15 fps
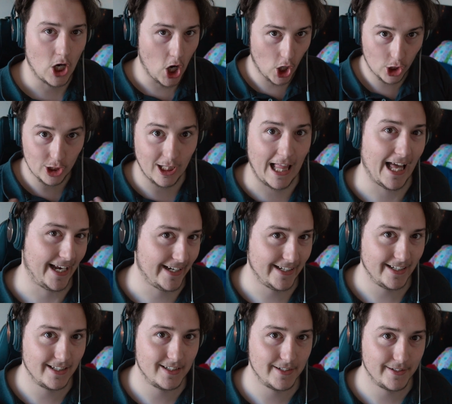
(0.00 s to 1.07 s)
online
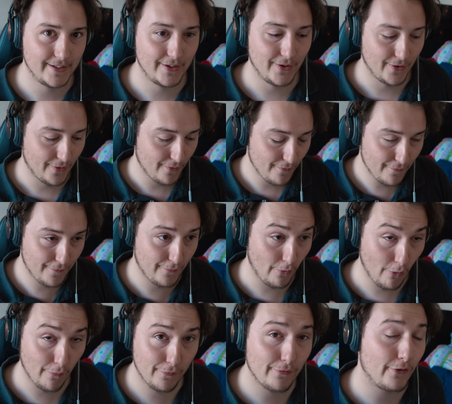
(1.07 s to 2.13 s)

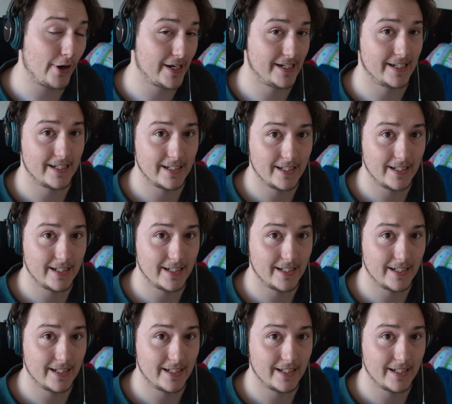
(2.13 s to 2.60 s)
for free.